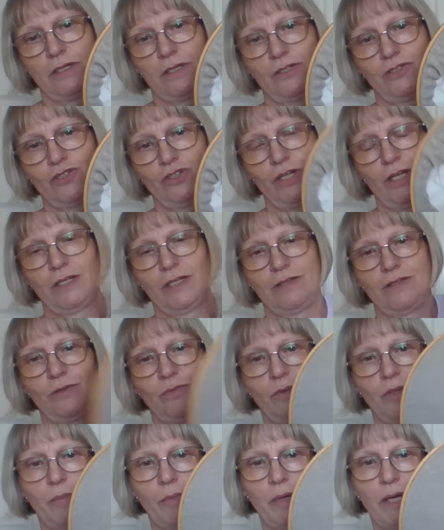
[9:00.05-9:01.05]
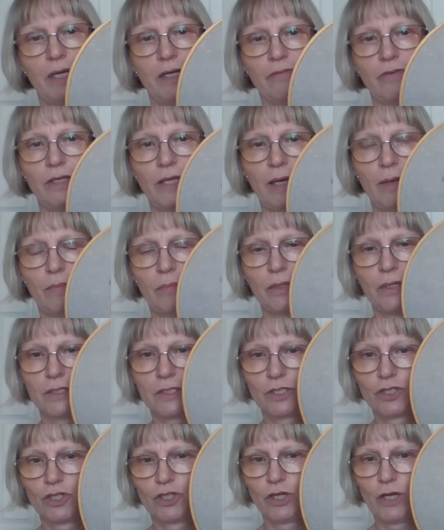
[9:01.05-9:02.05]
done anything with the back of it yet because
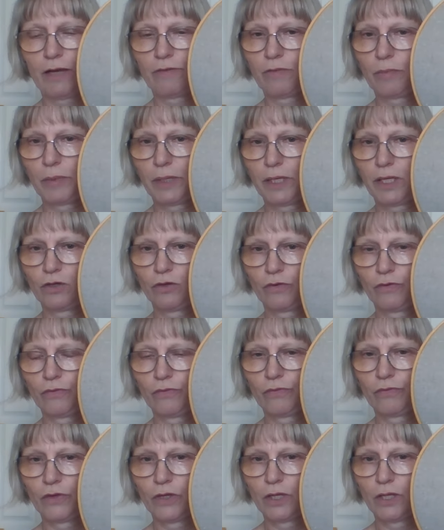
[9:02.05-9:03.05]
I don't have a big enough